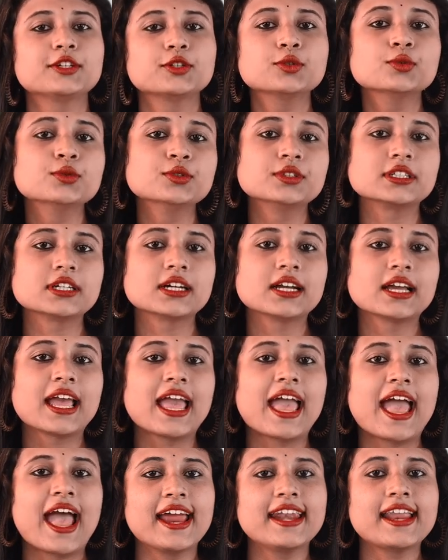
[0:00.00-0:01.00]
route.
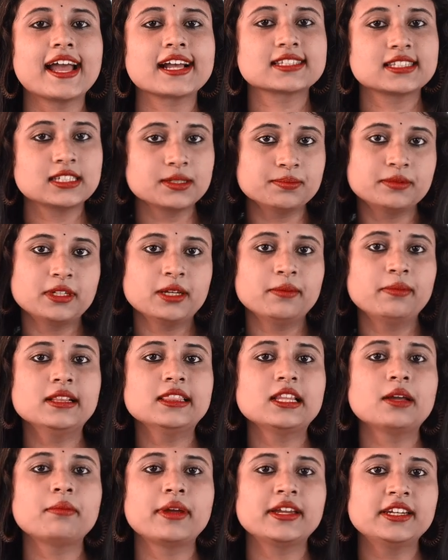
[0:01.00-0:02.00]
An acceptable
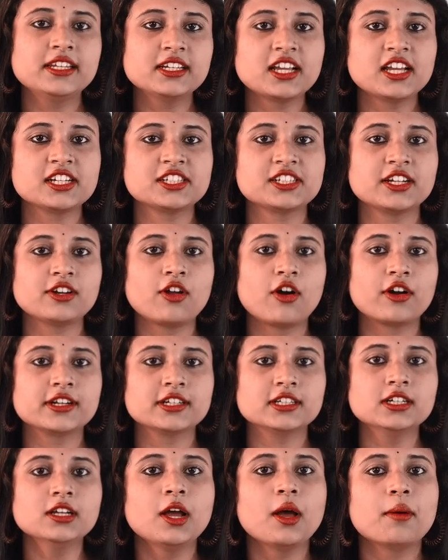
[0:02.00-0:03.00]
the medication
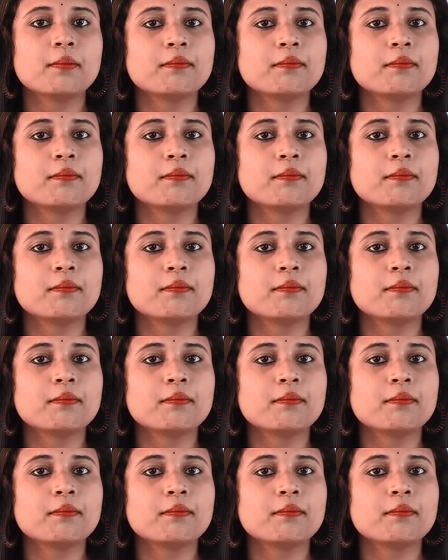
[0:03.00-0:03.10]
order